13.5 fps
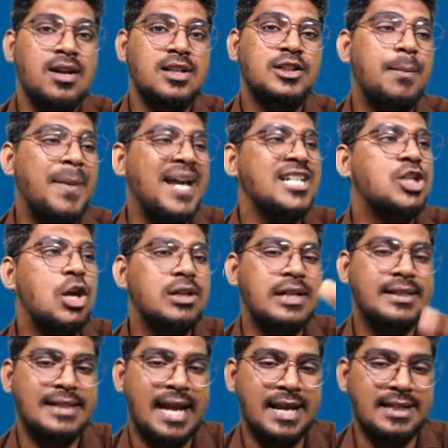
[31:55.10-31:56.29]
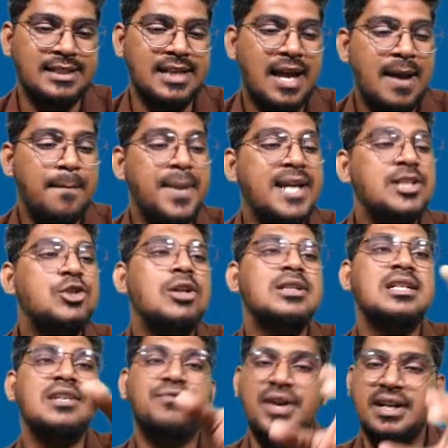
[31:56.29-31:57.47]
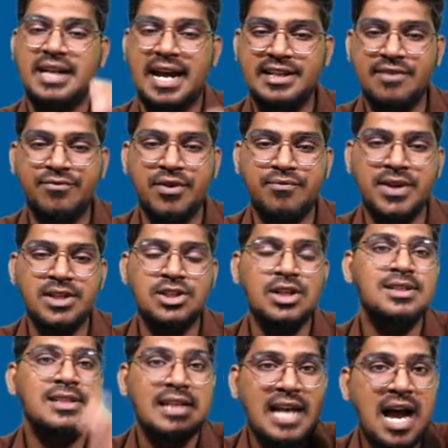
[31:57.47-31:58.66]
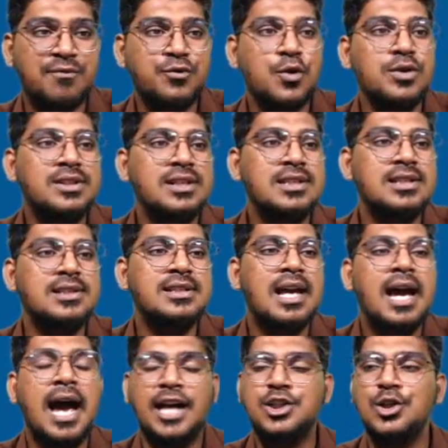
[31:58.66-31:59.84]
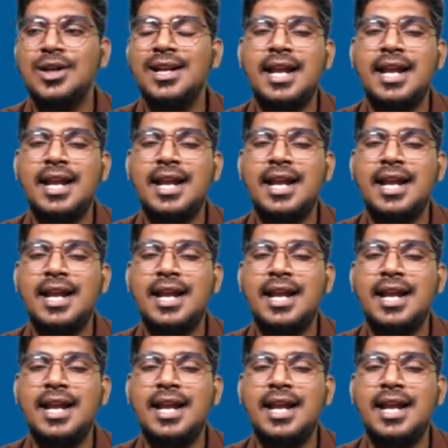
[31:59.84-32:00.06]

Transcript: So based on the size, based on the different kind of features, yeah, of course, this is actually